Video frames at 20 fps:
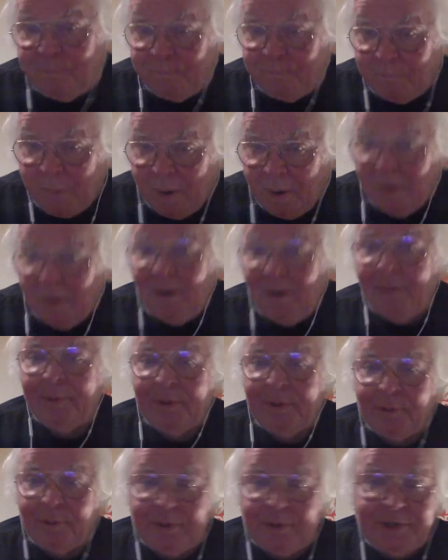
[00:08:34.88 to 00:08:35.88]

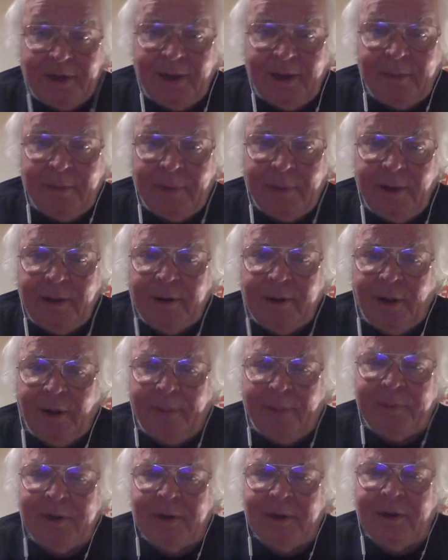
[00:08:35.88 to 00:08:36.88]
Parliament, or Saima,
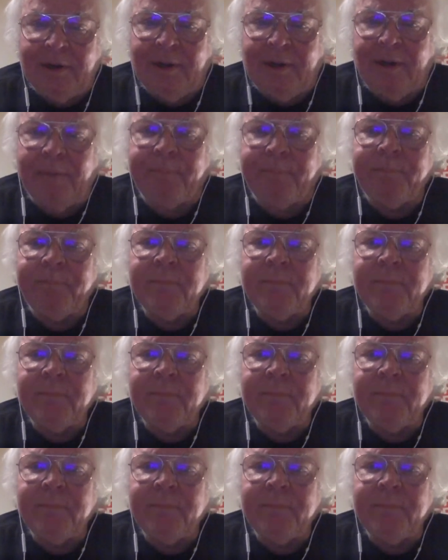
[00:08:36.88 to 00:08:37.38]
adopted the